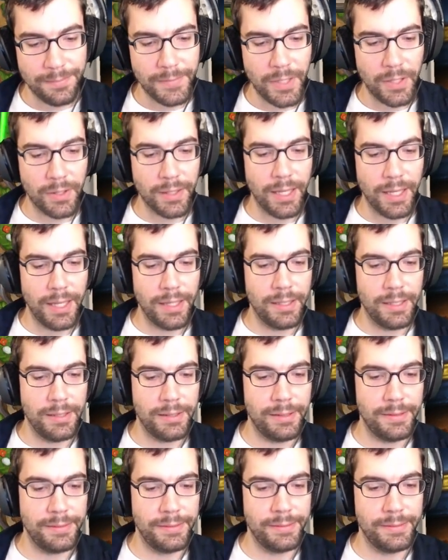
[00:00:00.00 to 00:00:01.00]
Okay,
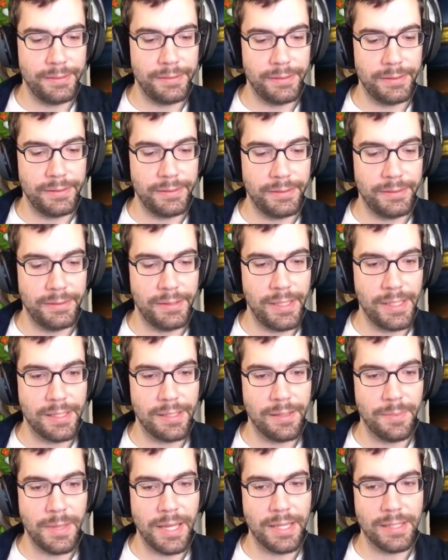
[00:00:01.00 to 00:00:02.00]
this is
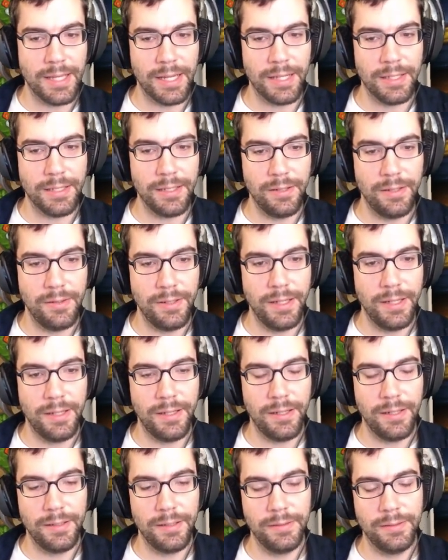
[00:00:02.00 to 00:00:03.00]
the best I can do
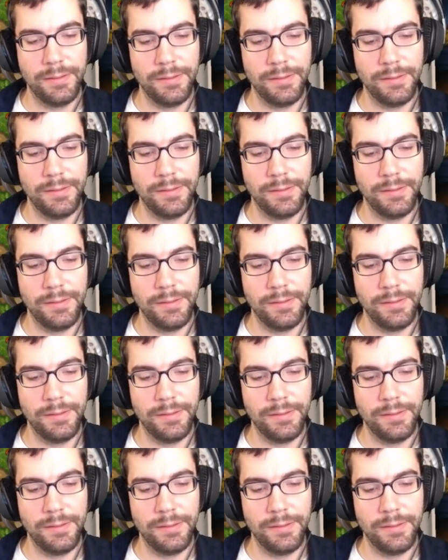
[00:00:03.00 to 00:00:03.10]
here.